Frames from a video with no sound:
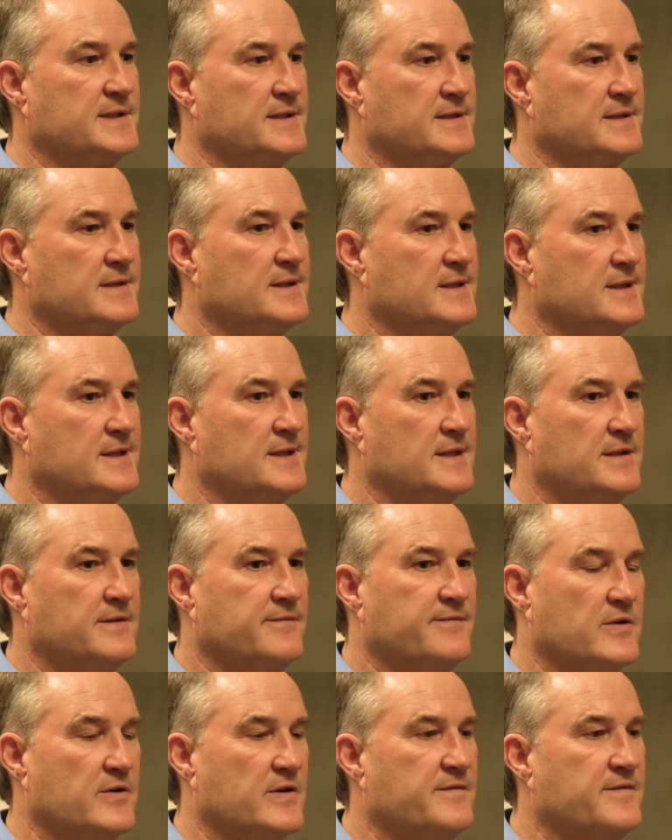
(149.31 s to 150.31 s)
And
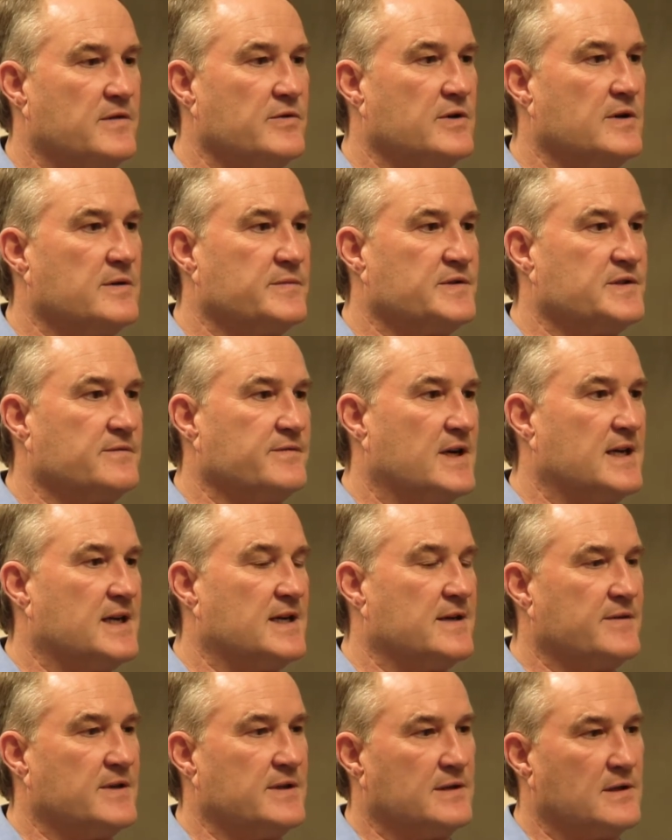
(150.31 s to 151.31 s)
very few of them
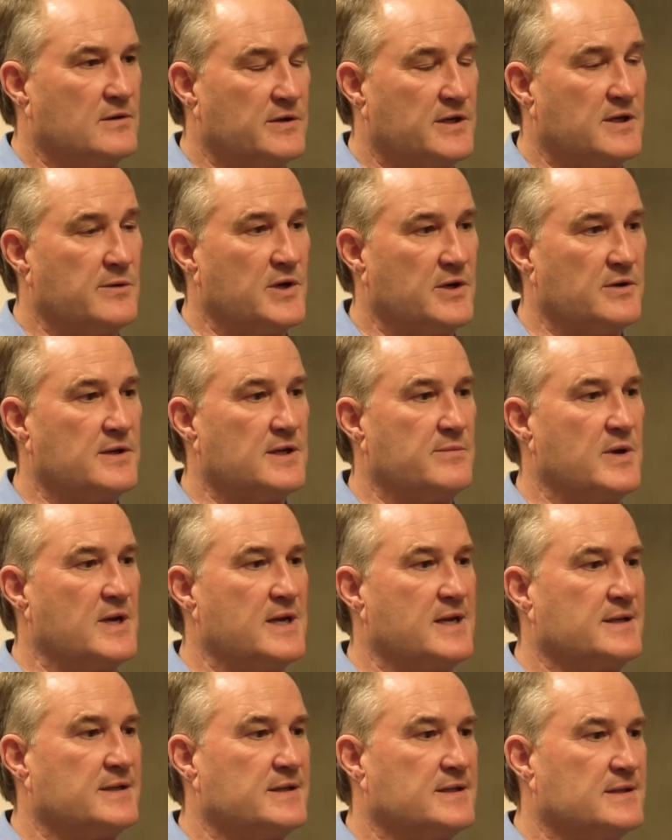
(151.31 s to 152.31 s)
survive. And little community
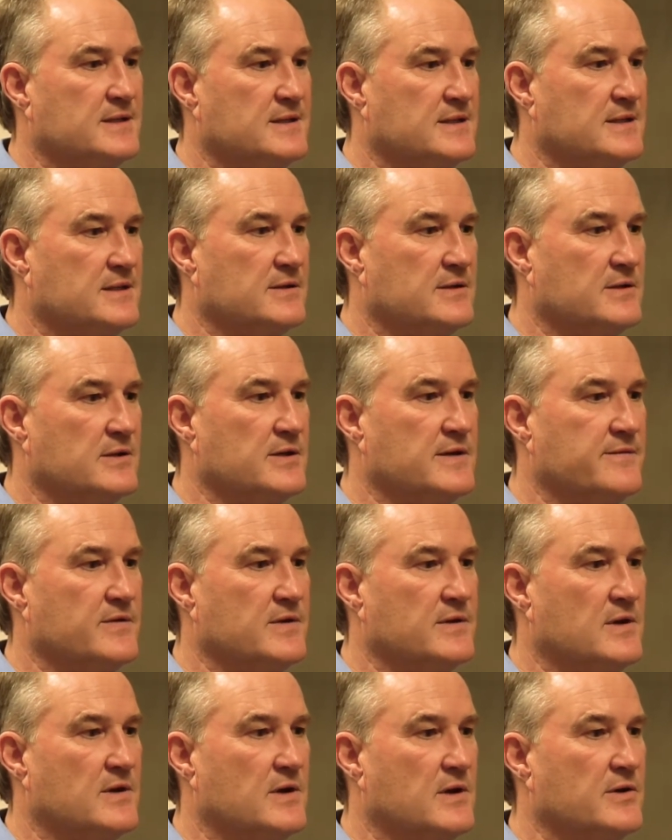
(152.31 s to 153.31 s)
banks uh, are
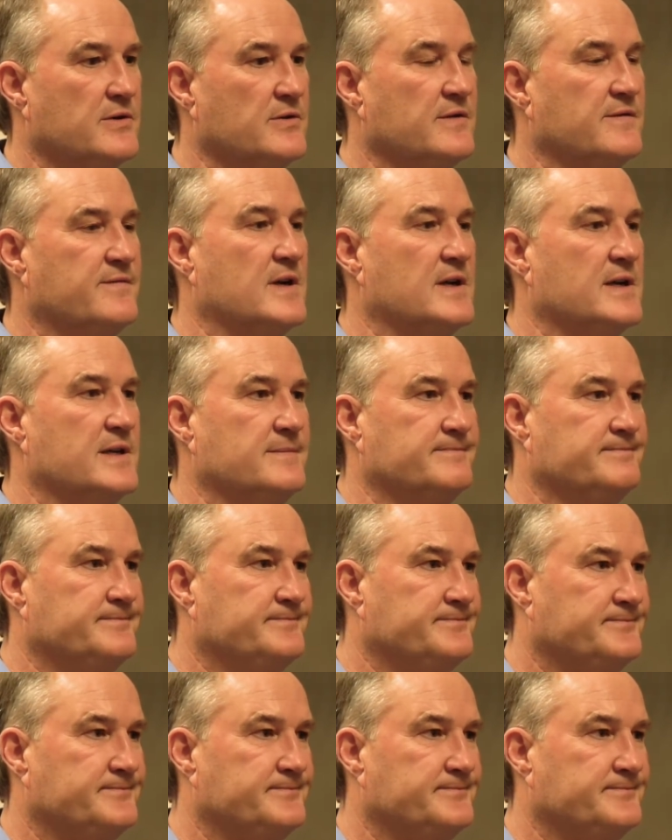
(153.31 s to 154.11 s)
even harder to find.